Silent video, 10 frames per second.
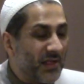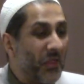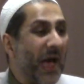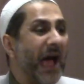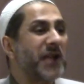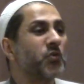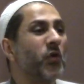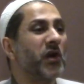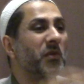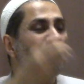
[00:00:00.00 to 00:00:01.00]
That
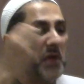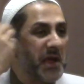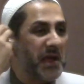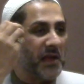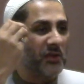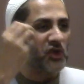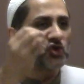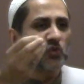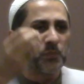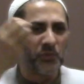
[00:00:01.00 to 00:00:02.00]
will be the
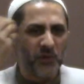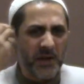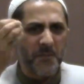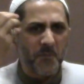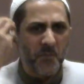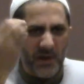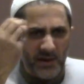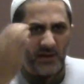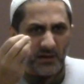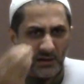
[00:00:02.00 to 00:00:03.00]
supreme
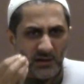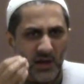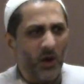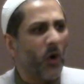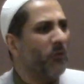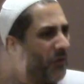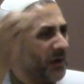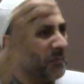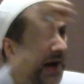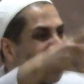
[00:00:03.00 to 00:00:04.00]
miracle of
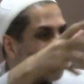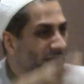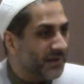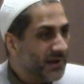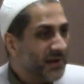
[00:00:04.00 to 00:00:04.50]
Almighty,